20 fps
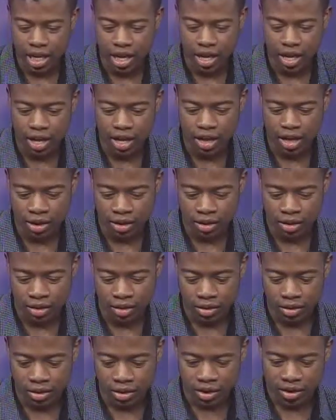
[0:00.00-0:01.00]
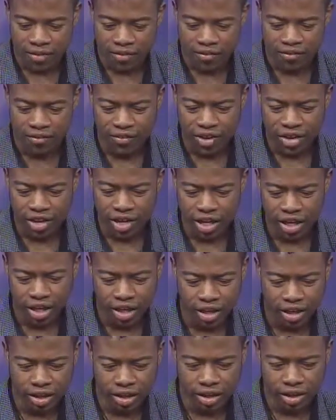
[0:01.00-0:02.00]
uh,
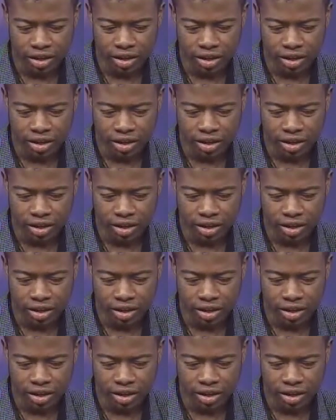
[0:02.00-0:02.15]
very,